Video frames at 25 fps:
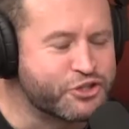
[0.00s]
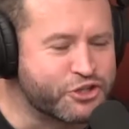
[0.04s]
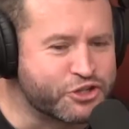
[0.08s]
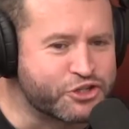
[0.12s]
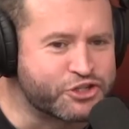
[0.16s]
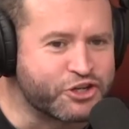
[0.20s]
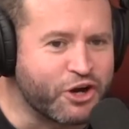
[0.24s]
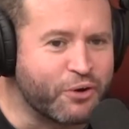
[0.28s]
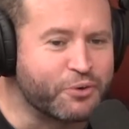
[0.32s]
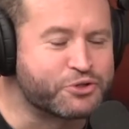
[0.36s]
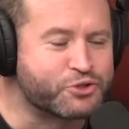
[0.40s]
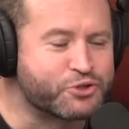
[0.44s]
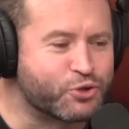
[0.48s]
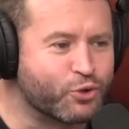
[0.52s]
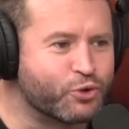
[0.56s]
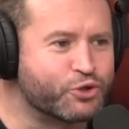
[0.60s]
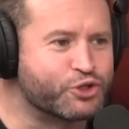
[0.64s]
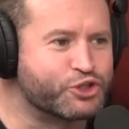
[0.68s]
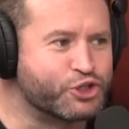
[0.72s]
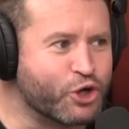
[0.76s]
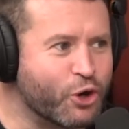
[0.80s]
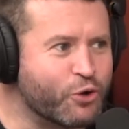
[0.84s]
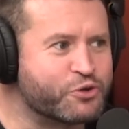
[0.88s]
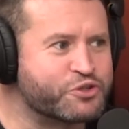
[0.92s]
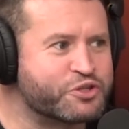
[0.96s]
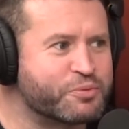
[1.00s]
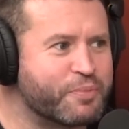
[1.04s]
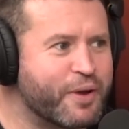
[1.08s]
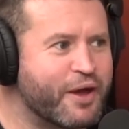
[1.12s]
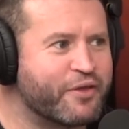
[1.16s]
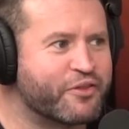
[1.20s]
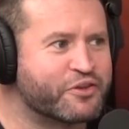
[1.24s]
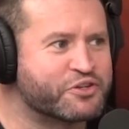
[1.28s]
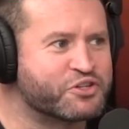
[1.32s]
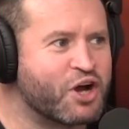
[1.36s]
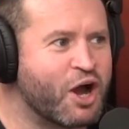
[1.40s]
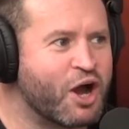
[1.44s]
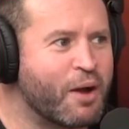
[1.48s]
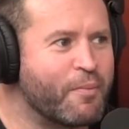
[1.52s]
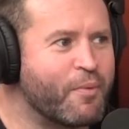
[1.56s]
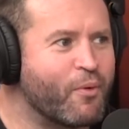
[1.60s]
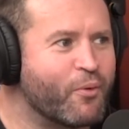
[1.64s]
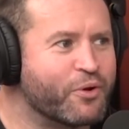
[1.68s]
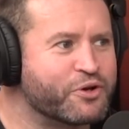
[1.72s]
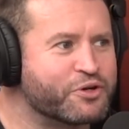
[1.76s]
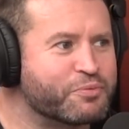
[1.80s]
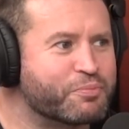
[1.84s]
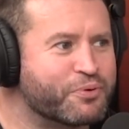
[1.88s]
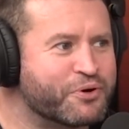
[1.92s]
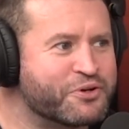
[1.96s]
show is called Jokes About the Time I
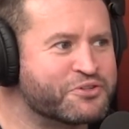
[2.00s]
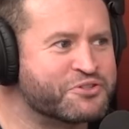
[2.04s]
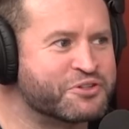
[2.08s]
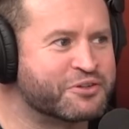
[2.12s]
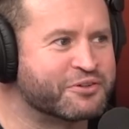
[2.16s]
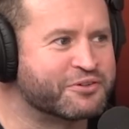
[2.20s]
Went to Prison,